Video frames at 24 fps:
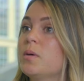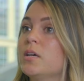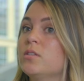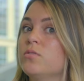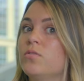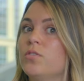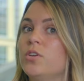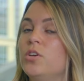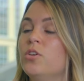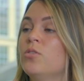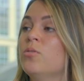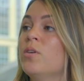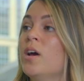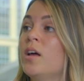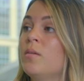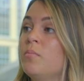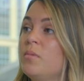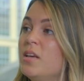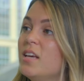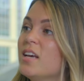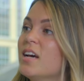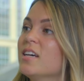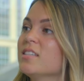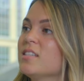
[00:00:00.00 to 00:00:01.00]
best for you. And
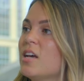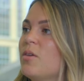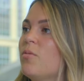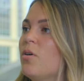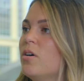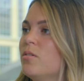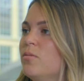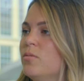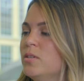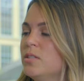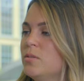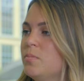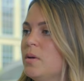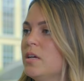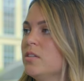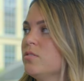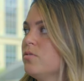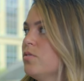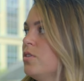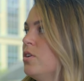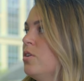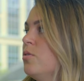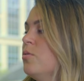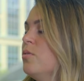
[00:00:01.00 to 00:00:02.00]
because I want what's
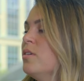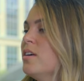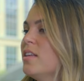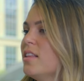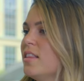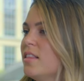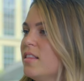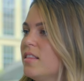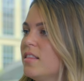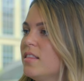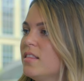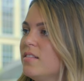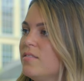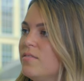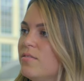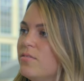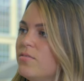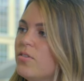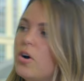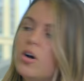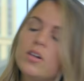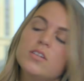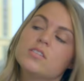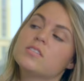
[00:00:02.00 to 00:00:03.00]
best for you,
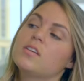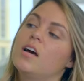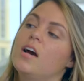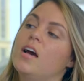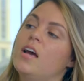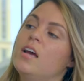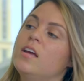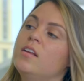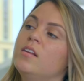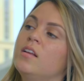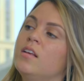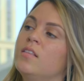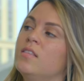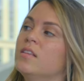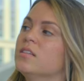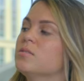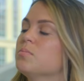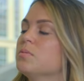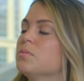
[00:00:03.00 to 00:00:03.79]
Fawn Design in this